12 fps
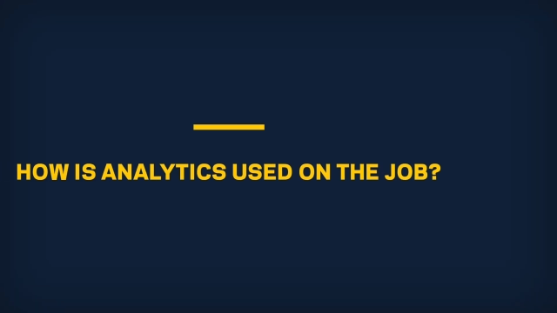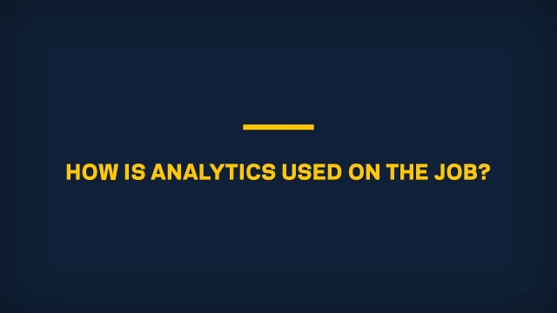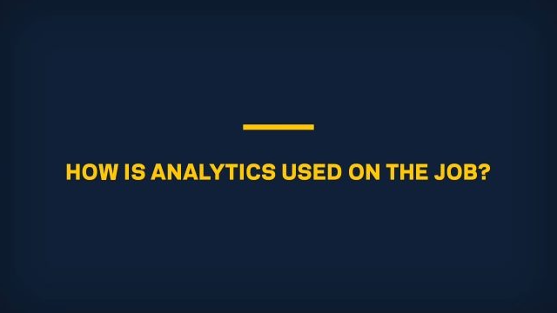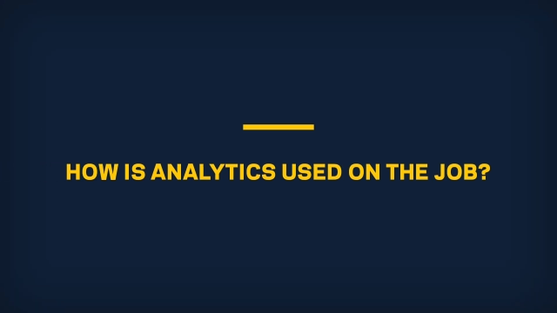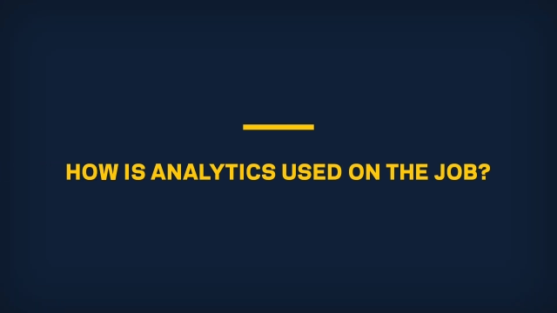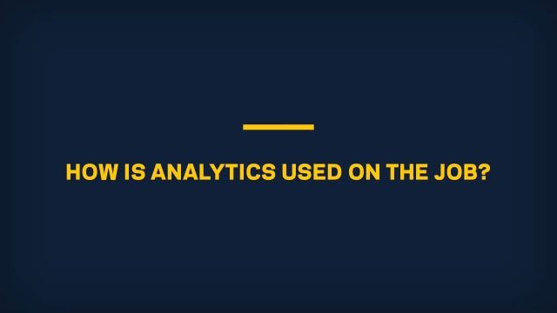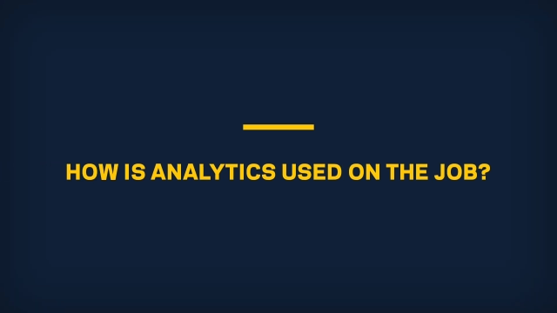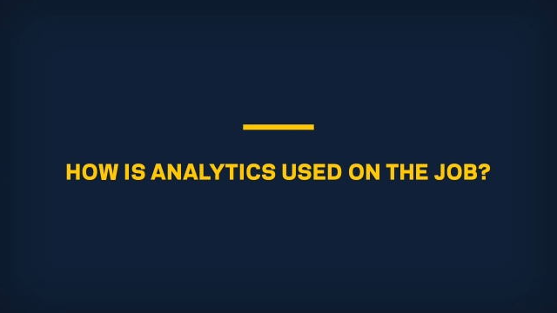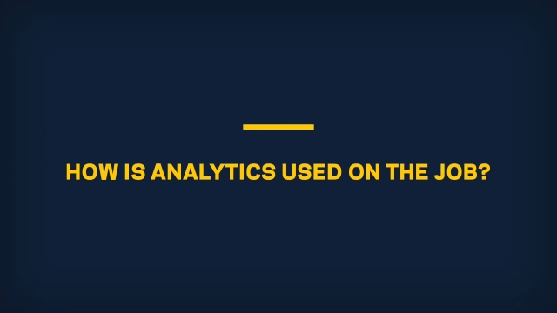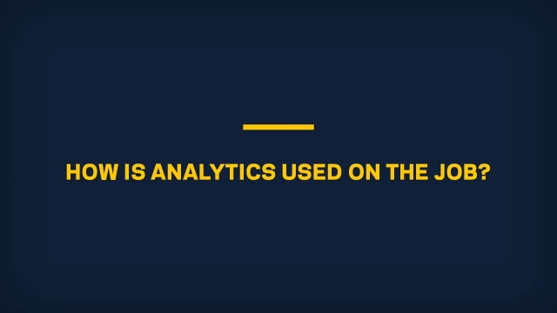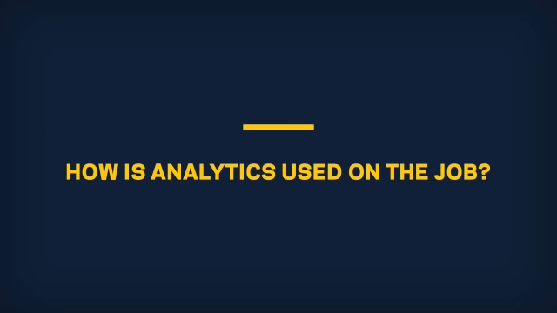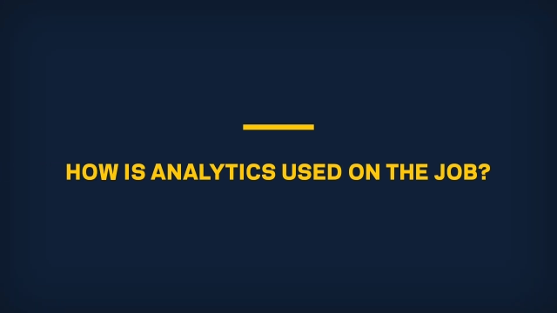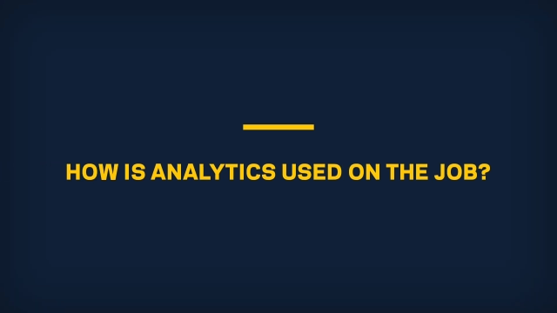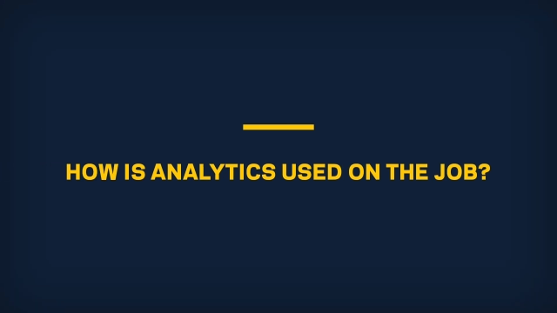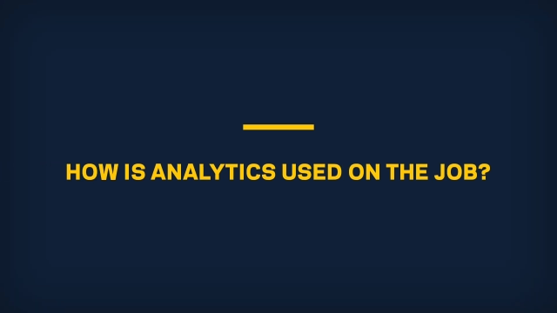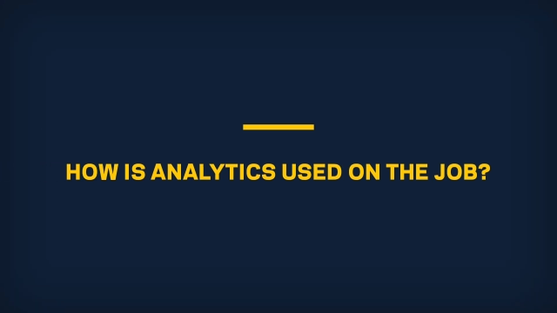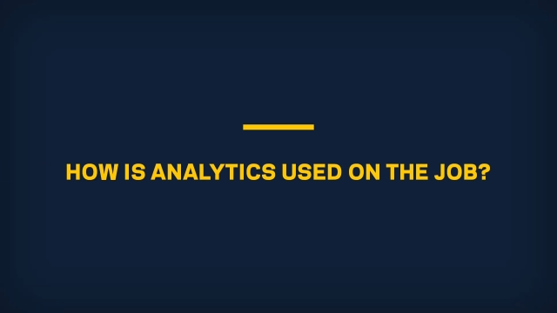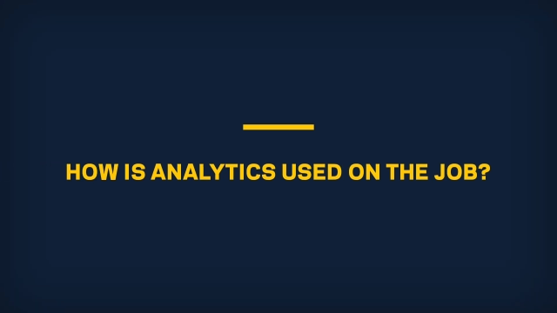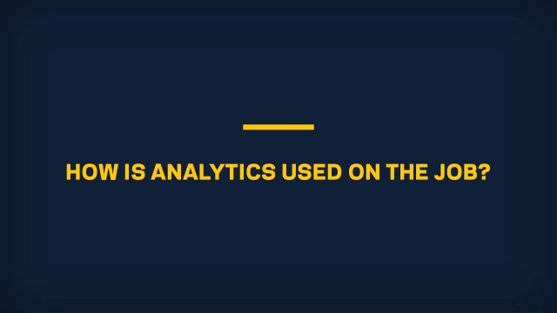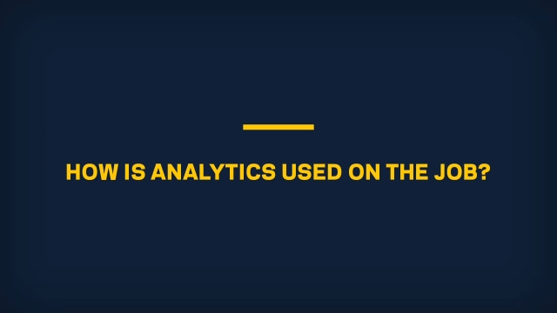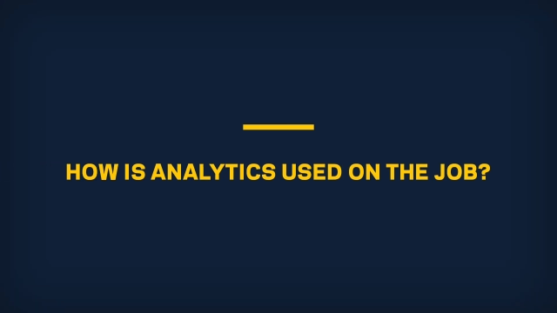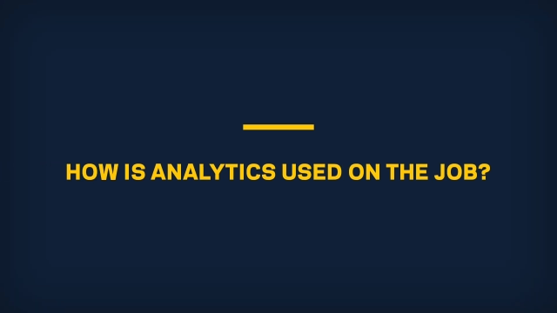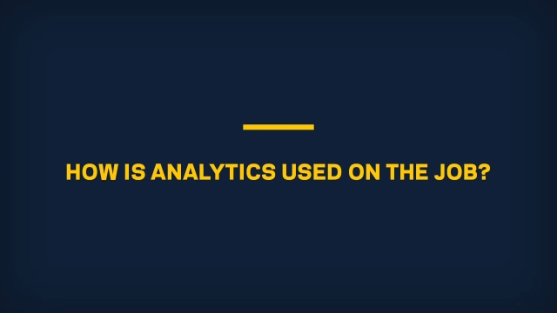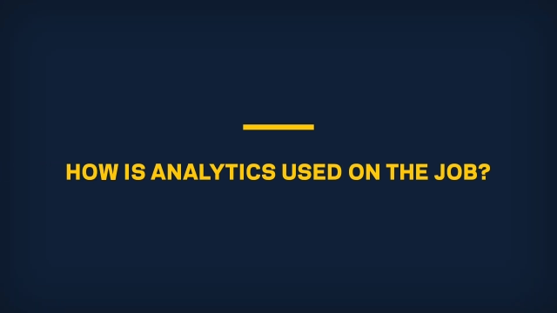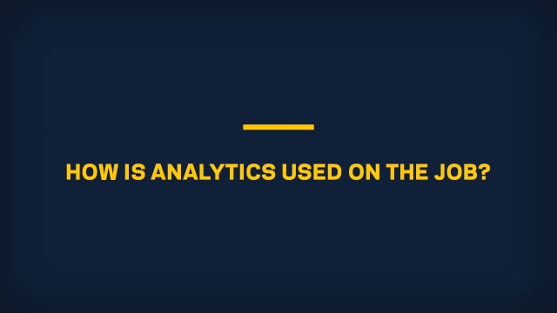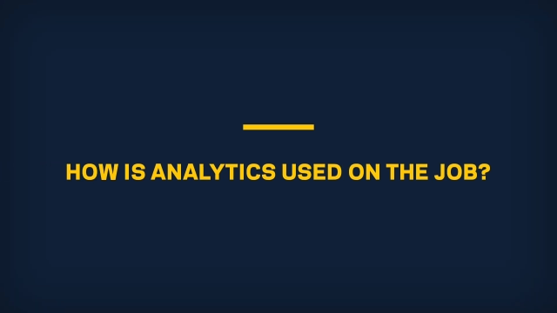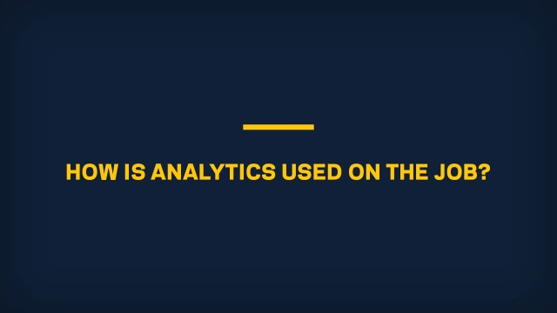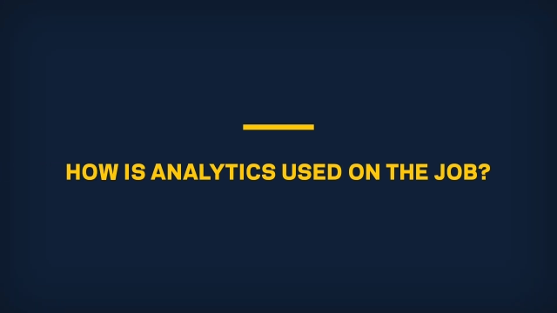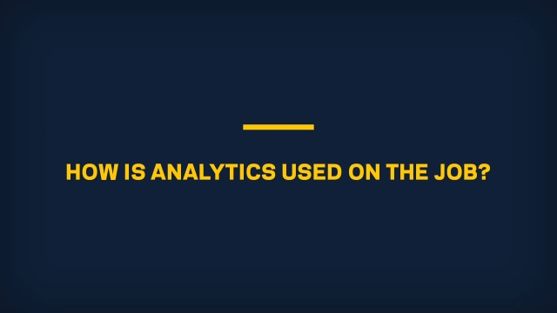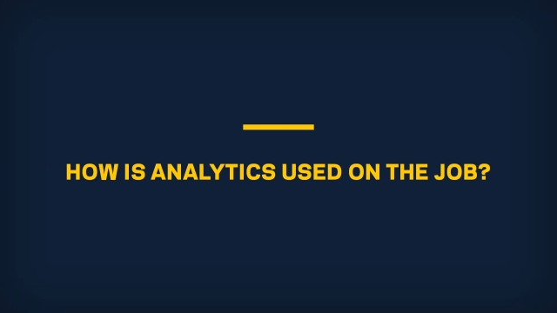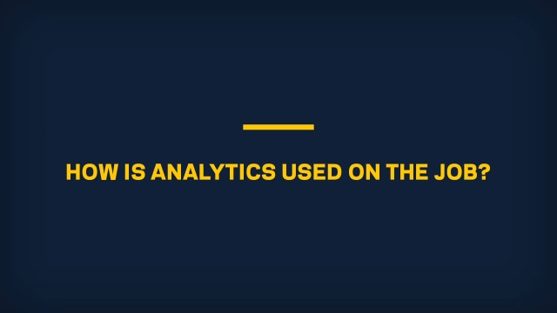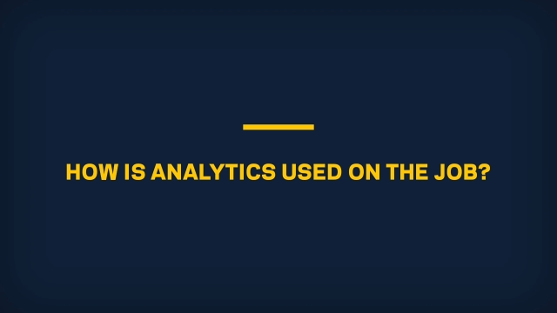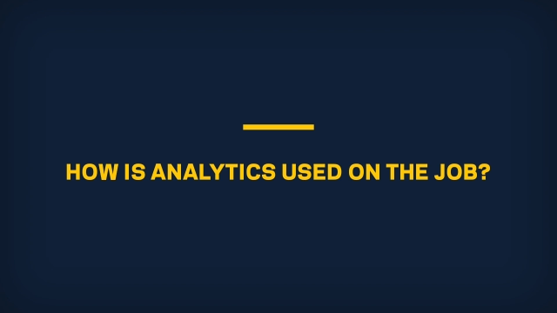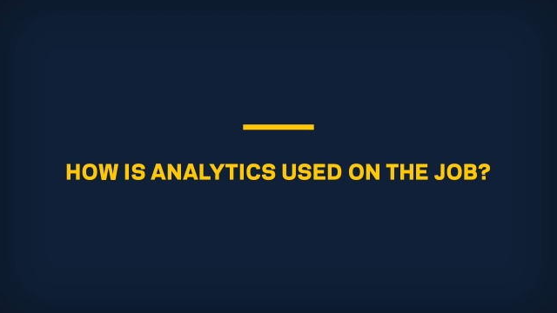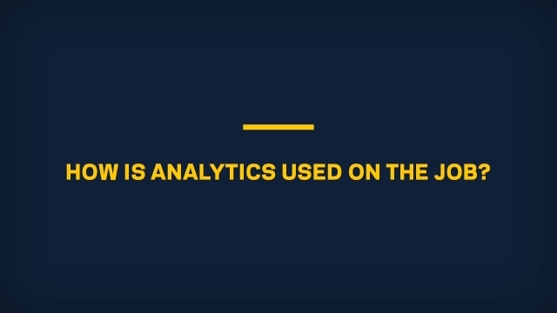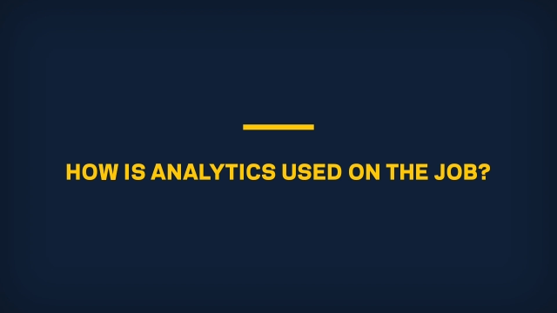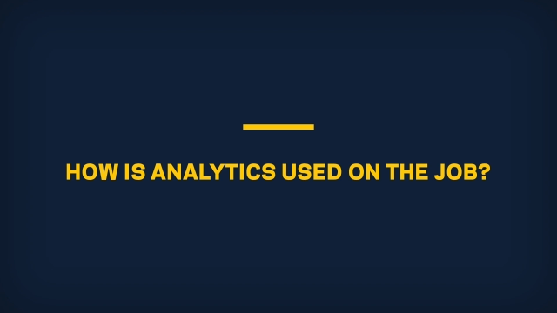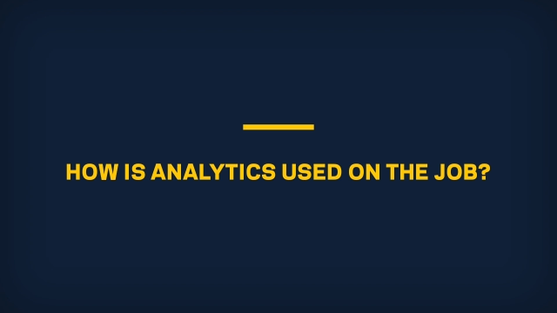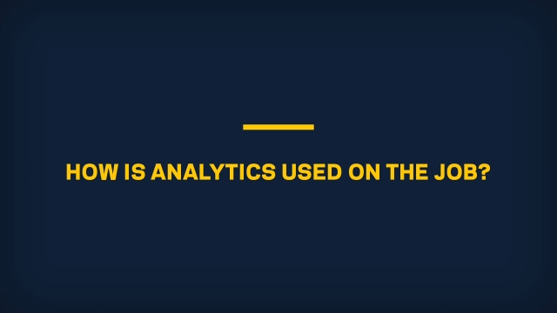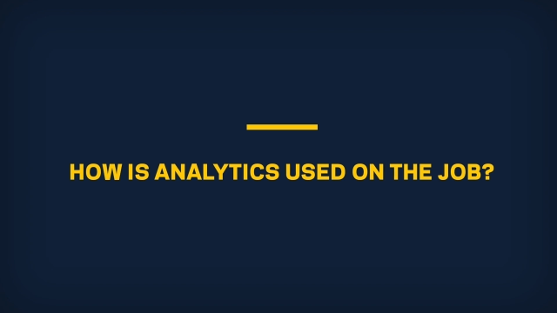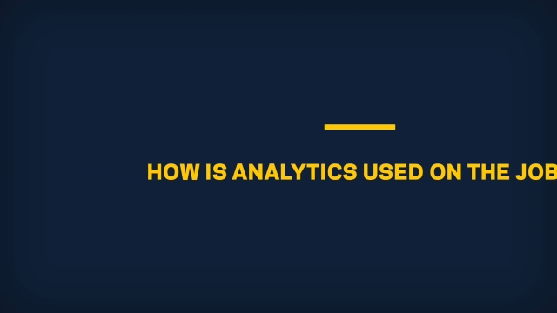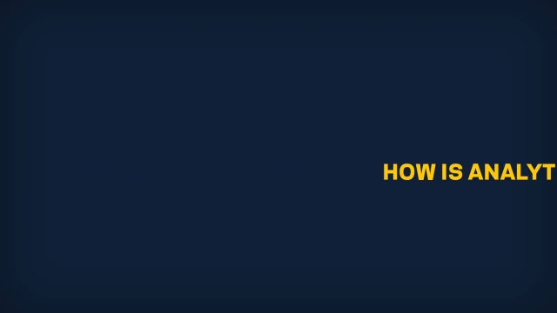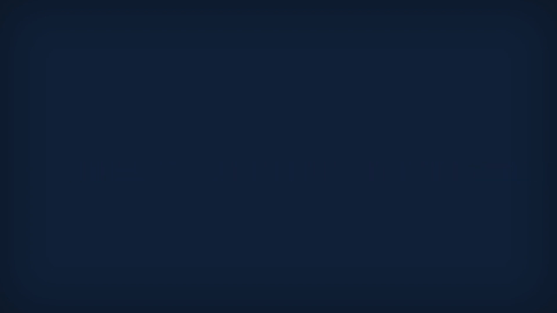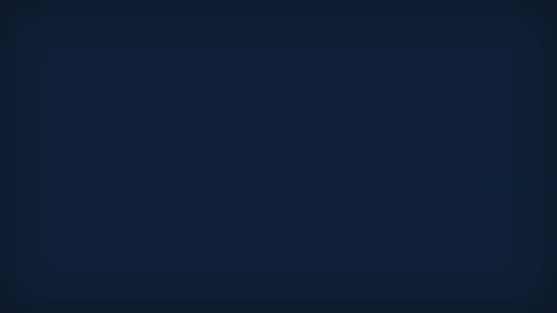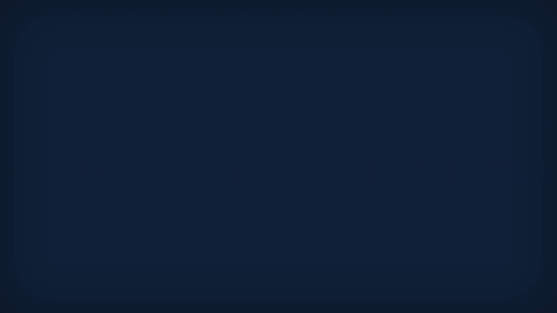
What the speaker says: (no speaker visible)